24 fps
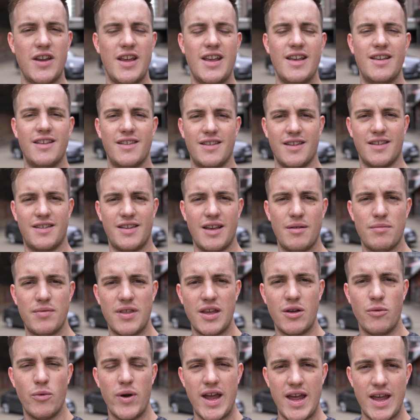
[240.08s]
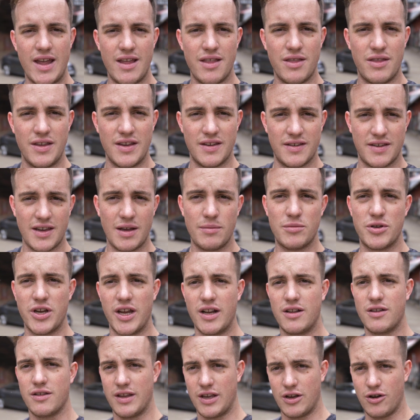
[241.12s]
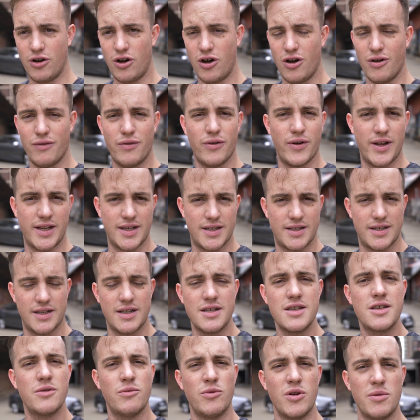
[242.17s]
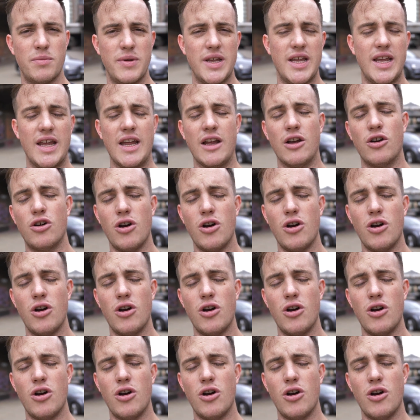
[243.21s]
is something where the subject, the car for instance, would be in